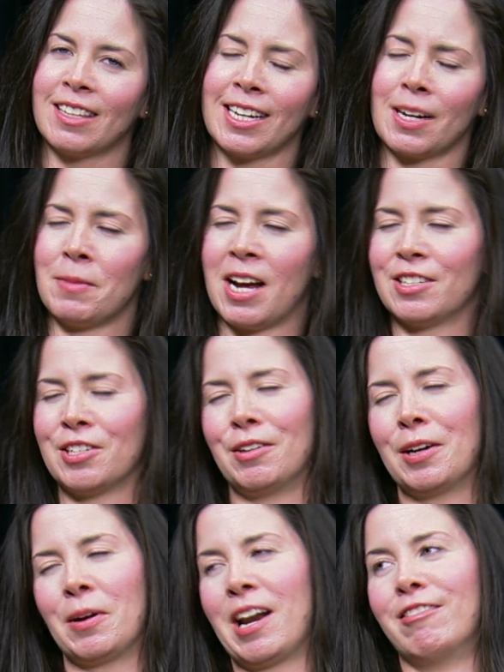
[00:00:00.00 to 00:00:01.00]
like, I'm not
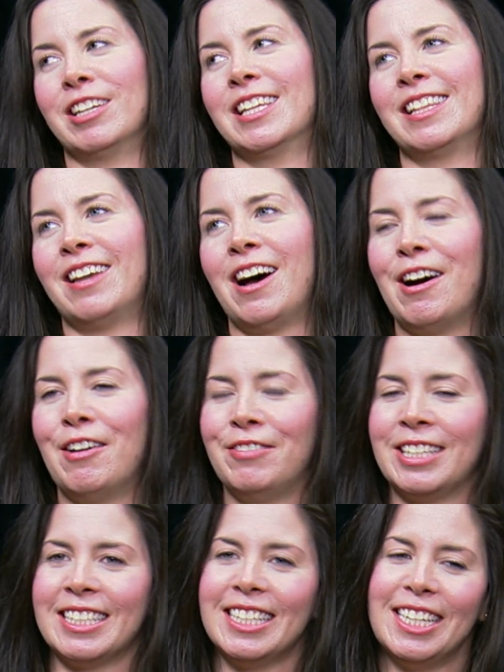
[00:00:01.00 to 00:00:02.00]
doing what I really love,
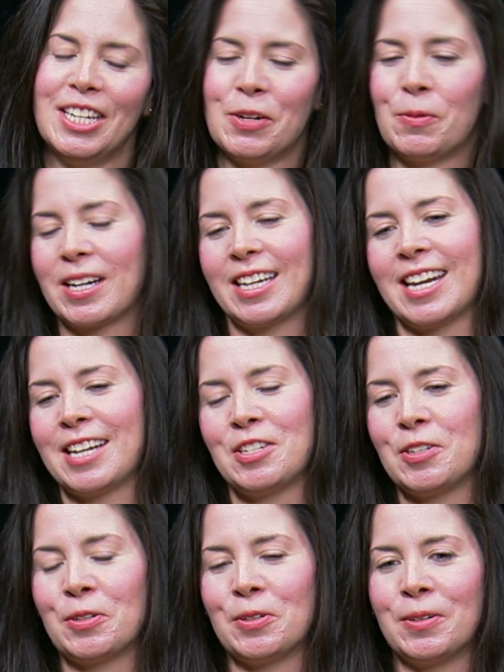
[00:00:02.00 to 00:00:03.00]
and what can I
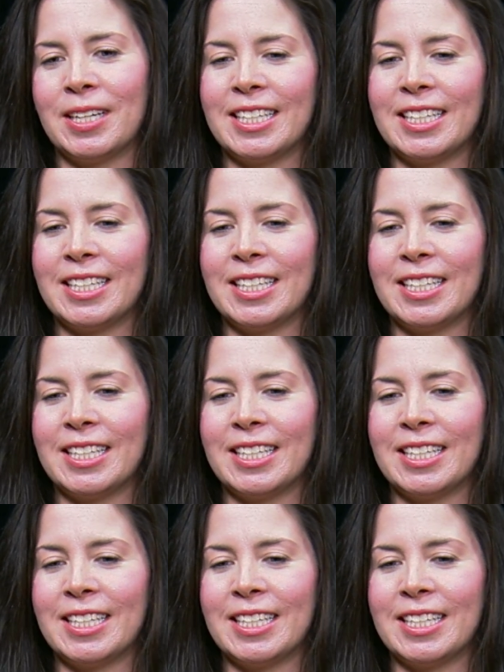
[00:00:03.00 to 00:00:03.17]
do?